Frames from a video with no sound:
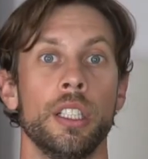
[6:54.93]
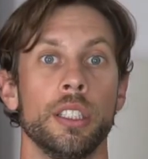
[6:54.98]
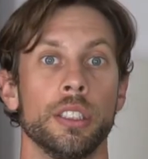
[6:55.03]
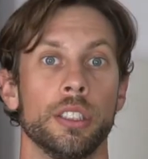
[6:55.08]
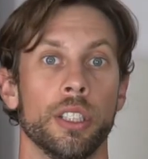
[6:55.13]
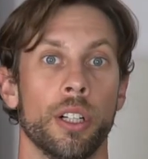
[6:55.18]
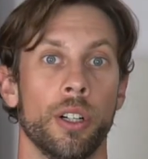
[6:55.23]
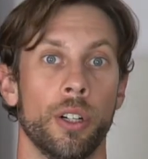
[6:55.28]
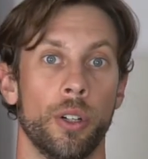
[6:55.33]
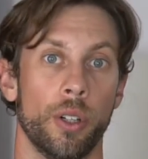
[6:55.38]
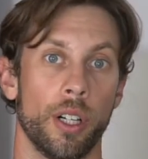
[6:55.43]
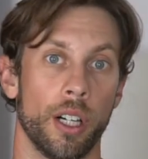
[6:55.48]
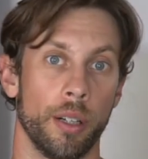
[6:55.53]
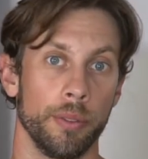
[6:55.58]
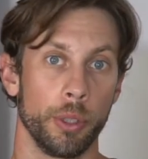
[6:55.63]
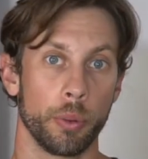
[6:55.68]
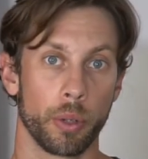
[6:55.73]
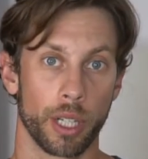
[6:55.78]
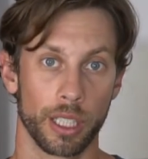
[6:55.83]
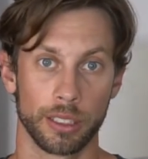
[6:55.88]
So
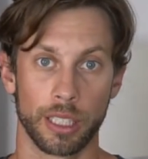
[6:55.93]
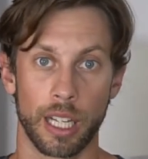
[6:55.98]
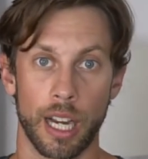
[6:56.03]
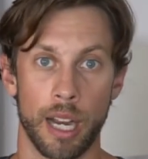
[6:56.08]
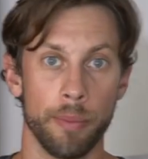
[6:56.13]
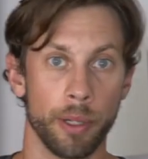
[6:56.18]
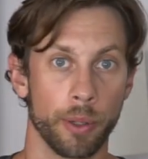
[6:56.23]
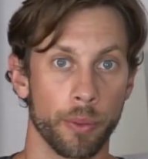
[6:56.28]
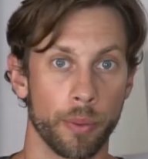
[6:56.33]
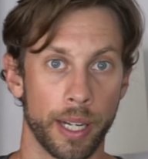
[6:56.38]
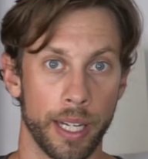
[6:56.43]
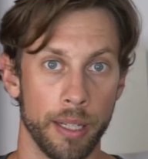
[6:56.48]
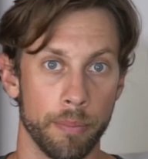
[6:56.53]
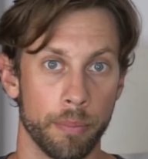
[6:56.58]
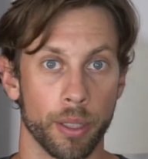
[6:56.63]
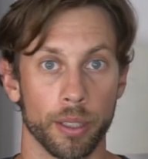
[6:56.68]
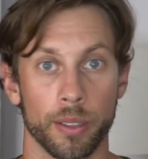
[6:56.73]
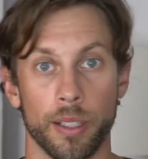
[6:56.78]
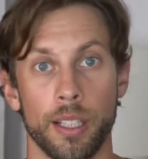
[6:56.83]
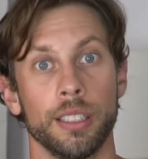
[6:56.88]
you want to time it right,
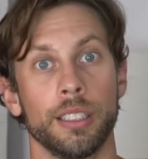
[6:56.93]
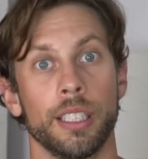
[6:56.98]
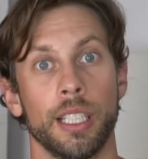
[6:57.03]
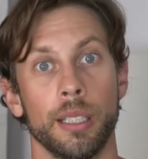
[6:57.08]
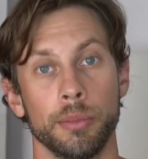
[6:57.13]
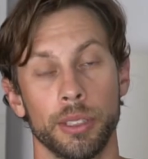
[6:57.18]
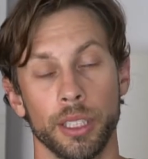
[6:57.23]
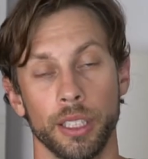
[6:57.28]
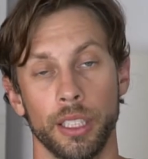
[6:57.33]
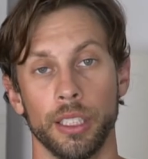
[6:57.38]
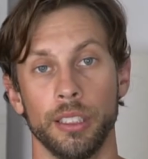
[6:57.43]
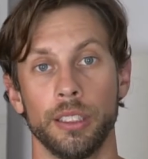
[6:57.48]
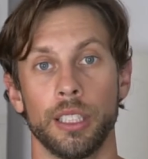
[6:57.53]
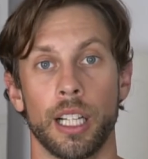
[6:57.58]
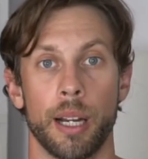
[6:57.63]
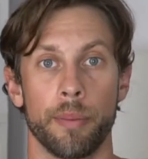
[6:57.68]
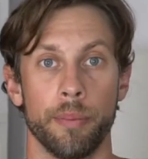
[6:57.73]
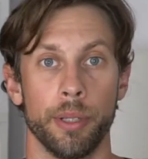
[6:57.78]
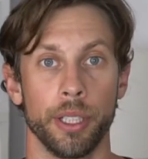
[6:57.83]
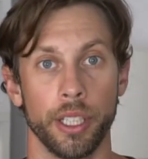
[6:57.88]
but a lot of times a good
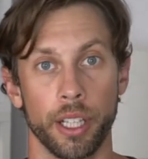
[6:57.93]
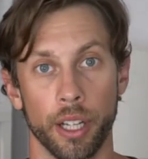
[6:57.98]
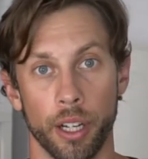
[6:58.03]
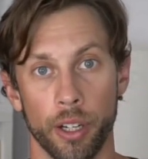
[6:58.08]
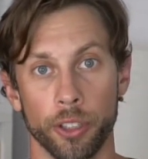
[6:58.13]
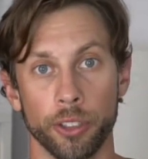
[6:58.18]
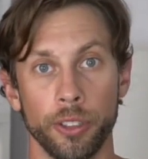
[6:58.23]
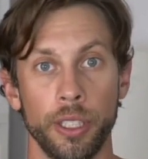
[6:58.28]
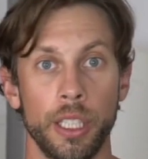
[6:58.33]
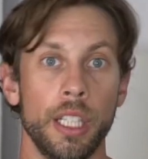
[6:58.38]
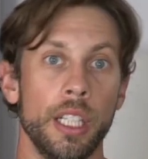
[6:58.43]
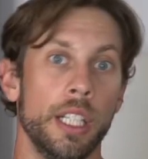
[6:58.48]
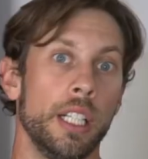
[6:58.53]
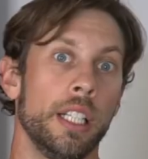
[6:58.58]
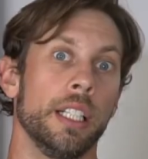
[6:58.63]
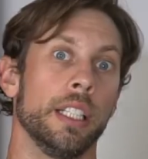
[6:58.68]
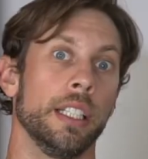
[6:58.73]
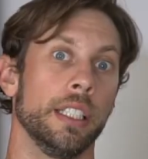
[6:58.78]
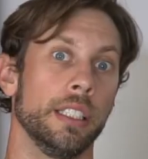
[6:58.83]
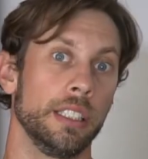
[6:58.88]
time to go
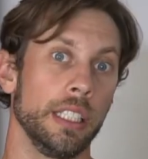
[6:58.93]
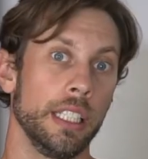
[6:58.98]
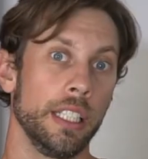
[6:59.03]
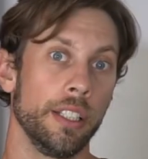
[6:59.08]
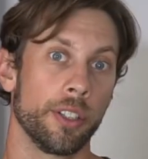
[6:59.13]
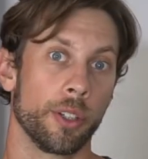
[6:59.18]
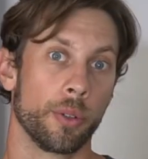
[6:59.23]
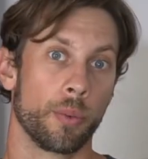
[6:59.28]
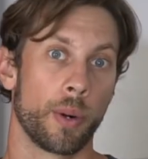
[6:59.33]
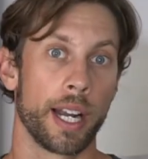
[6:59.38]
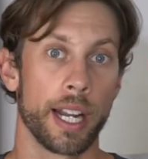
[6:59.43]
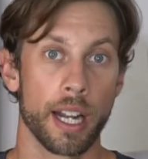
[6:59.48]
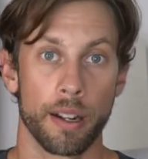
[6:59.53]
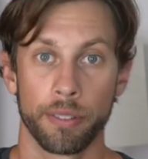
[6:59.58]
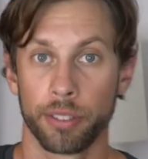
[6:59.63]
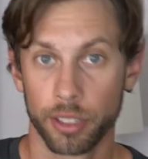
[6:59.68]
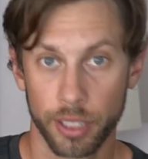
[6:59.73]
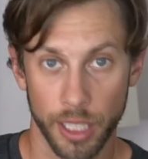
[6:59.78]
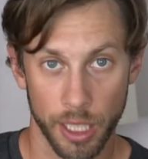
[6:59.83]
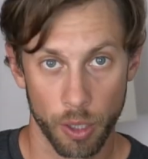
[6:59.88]
is either right
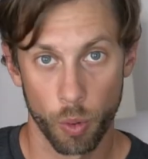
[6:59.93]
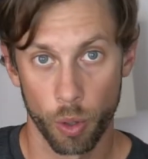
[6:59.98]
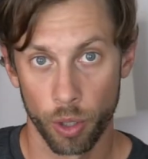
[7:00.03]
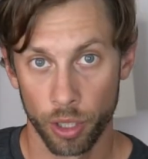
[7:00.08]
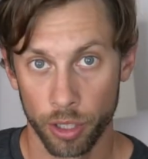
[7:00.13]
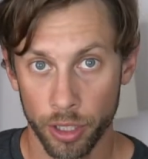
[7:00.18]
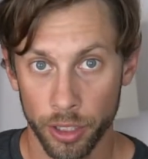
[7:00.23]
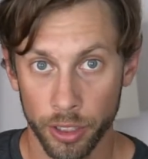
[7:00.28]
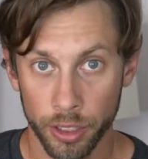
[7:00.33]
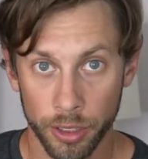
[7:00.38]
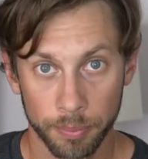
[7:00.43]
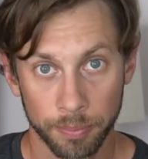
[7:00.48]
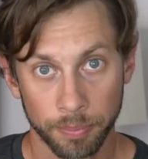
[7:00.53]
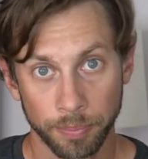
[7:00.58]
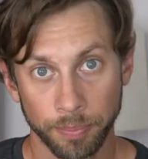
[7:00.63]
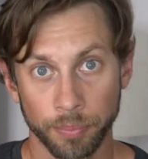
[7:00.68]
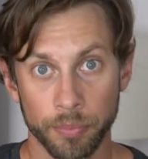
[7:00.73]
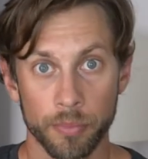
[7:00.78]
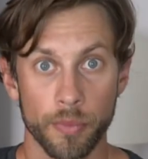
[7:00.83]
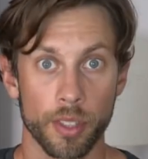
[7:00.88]
after they ordered
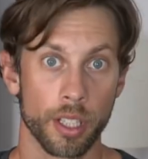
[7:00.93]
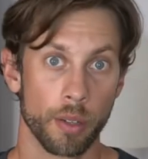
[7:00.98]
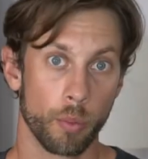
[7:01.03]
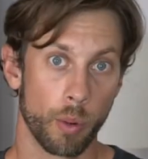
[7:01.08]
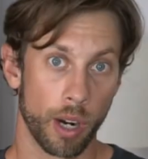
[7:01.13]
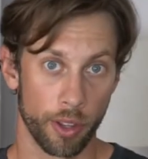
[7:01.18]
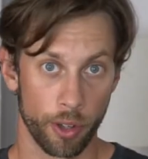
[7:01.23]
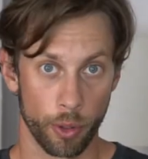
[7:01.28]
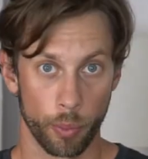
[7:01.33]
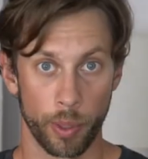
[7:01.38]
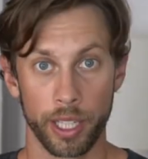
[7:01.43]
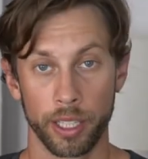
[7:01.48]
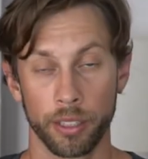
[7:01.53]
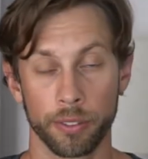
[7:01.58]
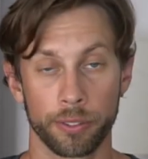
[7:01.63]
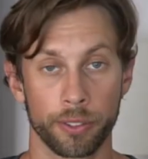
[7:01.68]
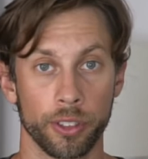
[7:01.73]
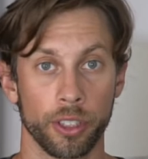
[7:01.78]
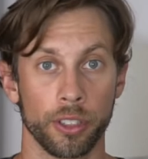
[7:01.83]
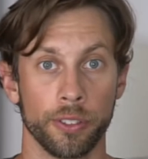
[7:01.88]
while they're waiting
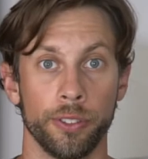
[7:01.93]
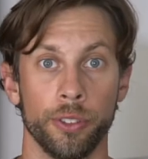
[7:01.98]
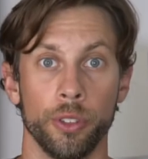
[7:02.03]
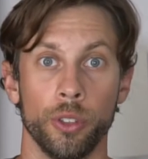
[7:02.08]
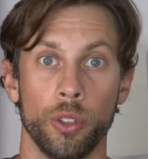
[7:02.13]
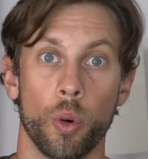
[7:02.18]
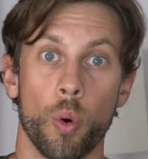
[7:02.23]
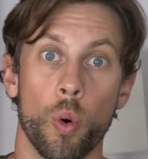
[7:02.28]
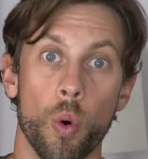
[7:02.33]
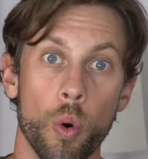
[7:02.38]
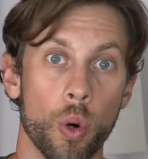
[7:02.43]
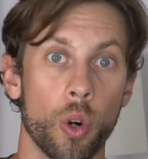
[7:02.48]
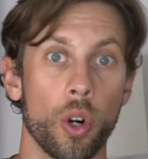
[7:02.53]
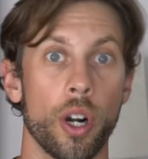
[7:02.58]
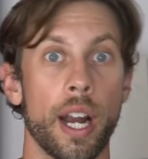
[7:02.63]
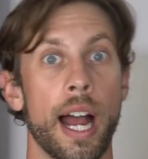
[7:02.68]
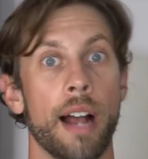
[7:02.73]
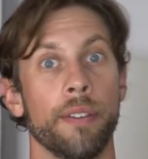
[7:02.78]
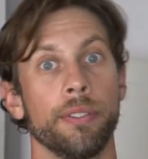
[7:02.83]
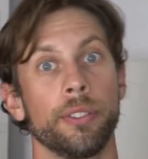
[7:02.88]
their food,
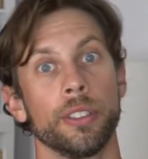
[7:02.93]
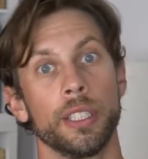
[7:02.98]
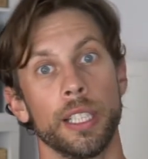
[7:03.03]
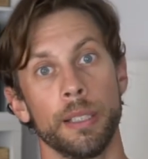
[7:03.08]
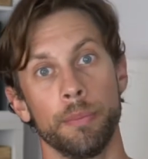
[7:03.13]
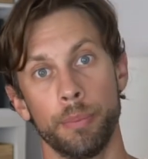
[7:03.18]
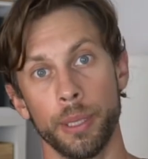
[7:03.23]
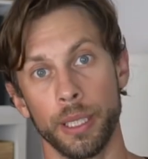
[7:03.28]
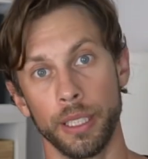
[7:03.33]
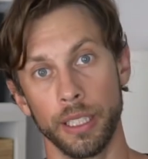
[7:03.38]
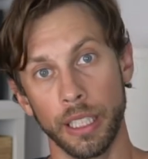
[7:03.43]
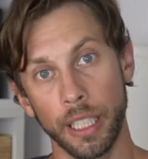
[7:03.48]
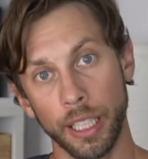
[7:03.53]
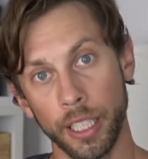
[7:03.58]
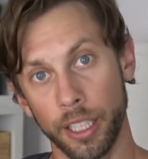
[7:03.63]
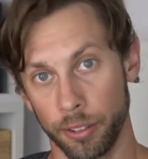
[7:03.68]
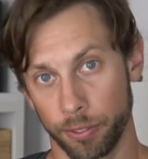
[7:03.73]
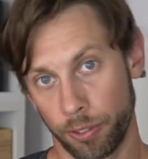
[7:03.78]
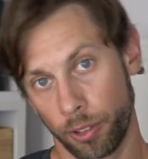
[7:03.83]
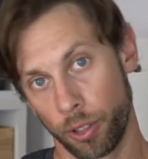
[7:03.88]
or after they've been
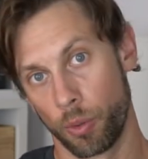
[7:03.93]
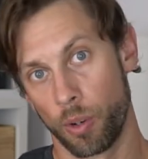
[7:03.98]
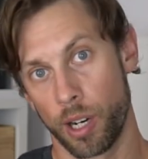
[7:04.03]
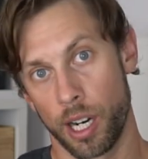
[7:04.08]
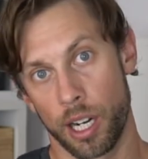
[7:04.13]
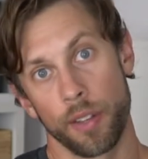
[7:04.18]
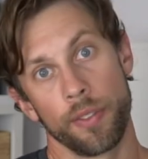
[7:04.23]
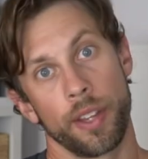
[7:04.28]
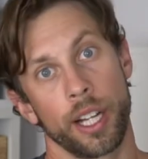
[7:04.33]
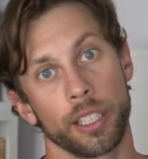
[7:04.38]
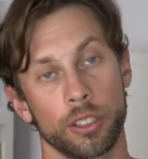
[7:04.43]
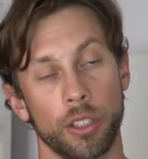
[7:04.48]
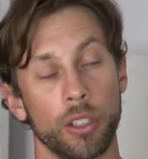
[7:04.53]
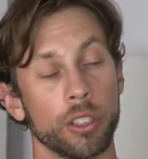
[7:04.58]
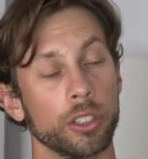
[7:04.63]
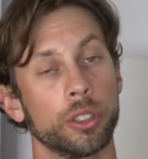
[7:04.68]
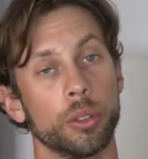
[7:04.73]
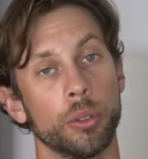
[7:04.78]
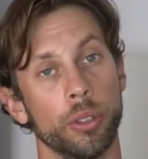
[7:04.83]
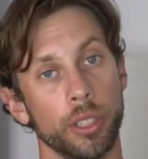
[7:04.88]
eating for a while. That's
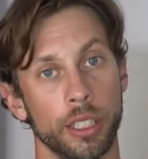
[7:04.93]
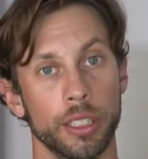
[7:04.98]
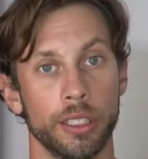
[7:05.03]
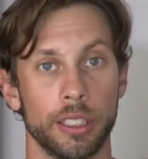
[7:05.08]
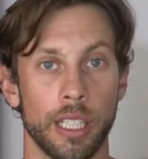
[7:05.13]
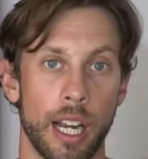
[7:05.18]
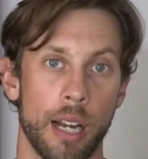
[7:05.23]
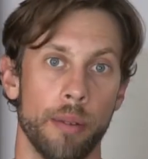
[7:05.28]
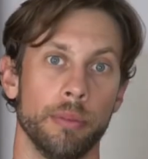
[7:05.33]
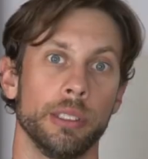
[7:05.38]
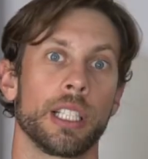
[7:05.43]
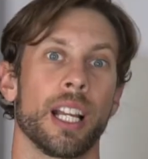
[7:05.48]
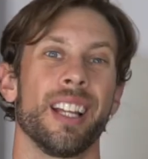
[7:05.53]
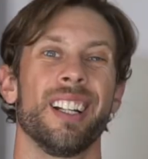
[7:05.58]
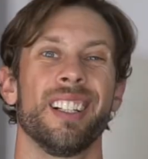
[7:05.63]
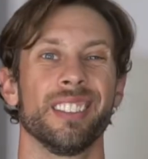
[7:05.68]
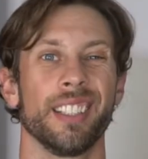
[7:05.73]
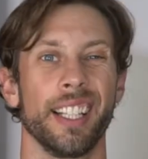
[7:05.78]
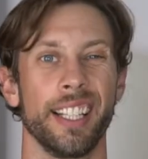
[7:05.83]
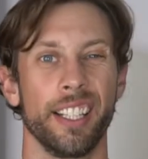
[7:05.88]
also a good time. It's
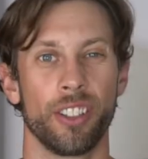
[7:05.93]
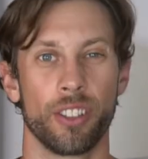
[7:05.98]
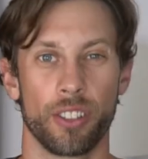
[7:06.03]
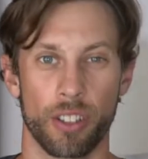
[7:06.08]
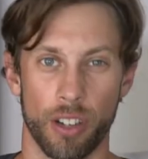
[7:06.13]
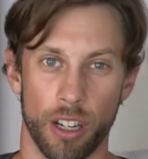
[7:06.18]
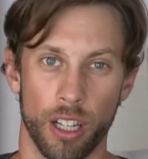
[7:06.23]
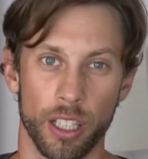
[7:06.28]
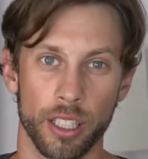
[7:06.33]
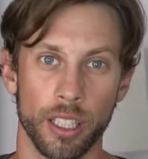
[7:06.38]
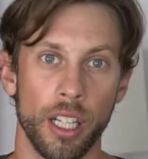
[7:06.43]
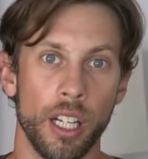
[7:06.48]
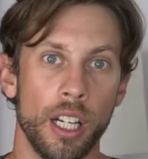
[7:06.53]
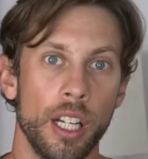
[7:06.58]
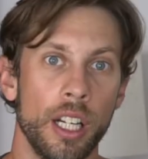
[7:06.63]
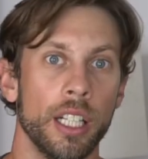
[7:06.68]
kind of later on.